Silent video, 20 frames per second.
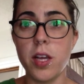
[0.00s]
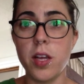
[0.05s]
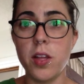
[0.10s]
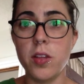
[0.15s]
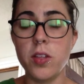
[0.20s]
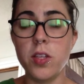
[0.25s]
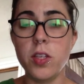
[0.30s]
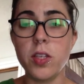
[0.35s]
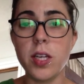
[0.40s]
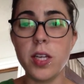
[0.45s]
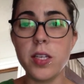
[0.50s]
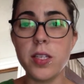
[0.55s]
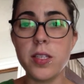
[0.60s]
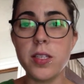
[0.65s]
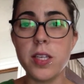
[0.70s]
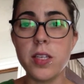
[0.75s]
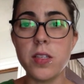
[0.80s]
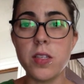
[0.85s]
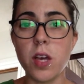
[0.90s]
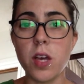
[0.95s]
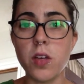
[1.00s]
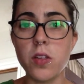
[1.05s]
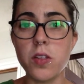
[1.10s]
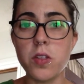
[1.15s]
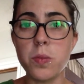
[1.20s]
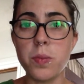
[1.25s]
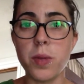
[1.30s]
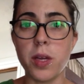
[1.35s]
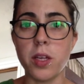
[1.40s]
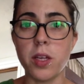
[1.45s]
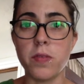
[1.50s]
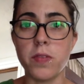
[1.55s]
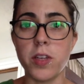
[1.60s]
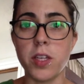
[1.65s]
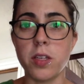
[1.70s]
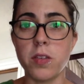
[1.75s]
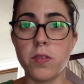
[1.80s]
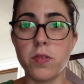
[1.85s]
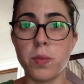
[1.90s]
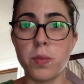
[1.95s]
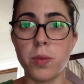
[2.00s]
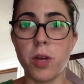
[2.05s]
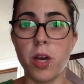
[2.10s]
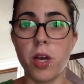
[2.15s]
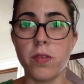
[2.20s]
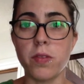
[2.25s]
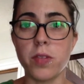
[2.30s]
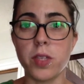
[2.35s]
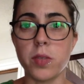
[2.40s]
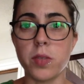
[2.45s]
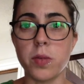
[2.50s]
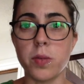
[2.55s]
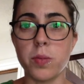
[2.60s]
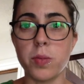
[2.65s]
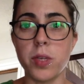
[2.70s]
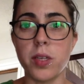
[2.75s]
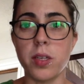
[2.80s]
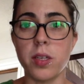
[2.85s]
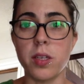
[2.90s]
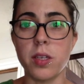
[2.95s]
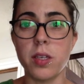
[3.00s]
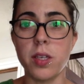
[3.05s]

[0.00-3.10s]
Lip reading: The United States also benefited from conflict with Britain.